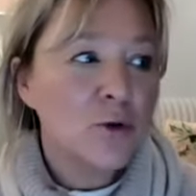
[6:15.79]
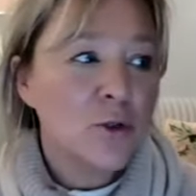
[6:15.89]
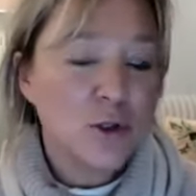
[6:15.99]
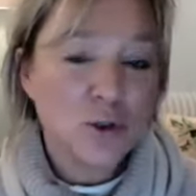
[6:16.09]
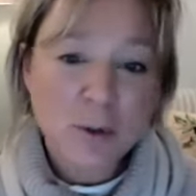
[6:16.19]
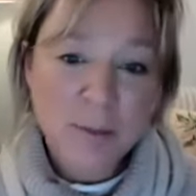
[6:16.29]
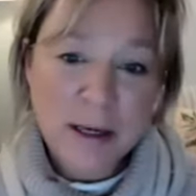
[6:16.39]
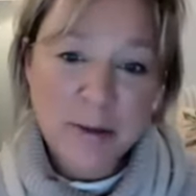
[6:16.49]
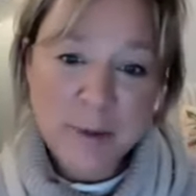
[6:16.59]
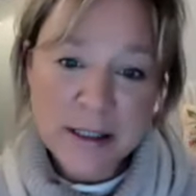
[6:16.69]
also talk
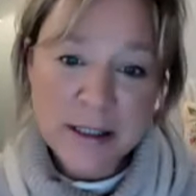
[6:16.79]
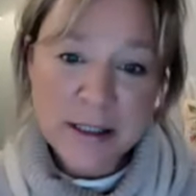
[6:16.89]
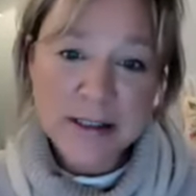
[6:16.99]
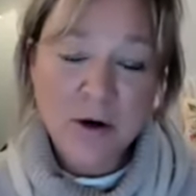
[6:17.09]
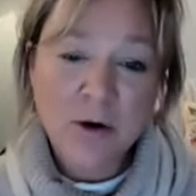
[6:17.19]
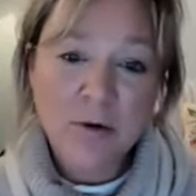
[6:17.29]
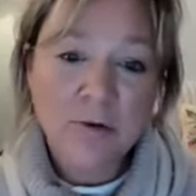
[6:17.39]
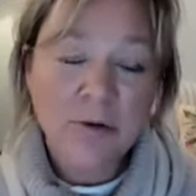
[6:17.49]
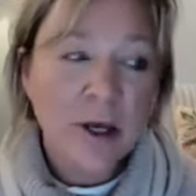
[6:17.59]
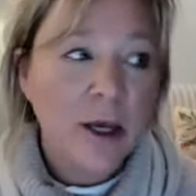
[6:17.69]
about the presence
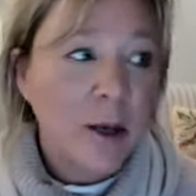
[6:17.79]
of